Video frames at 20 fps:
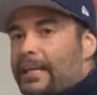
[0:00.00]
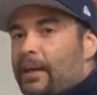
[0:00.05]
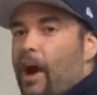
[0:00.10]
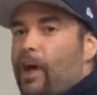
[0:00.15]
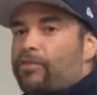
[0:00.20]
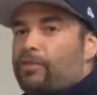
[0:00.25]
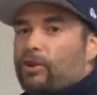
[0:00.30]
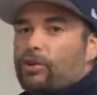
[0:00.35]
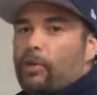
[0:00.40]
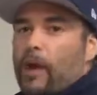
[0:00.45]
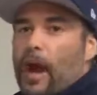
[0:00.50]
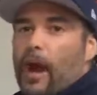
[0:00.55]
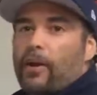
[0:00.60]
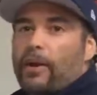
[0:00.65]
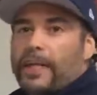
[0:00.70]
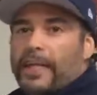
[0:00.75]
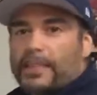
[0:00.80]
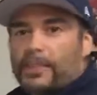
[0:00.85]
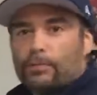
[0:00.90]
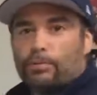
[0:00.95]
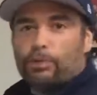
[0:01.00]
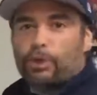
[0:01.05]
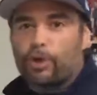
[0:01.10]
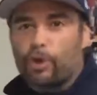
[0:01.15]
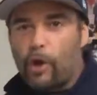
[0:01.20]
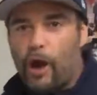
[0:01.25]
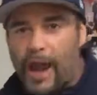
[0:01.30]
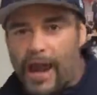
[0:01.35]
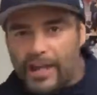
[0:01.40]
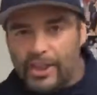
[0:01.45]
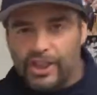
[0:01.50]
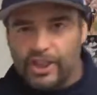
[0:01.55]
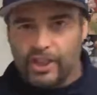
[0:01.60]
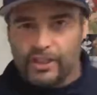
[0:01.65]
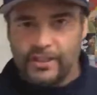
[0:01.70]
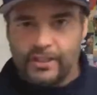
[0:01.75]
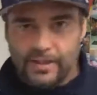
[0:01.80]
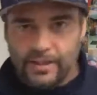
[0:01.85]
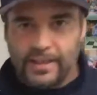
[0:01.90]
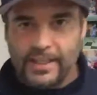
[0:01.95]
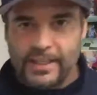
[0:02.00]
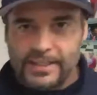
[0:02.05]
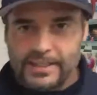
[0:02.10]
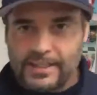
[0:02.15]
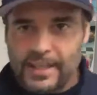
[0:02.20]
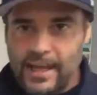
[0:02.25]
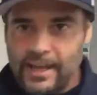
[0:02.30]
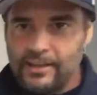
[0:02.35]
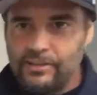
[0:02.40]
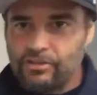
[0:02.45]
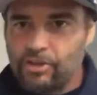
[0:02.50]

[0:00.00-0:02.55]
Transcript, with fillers: get off the ground and get some traction into this thing.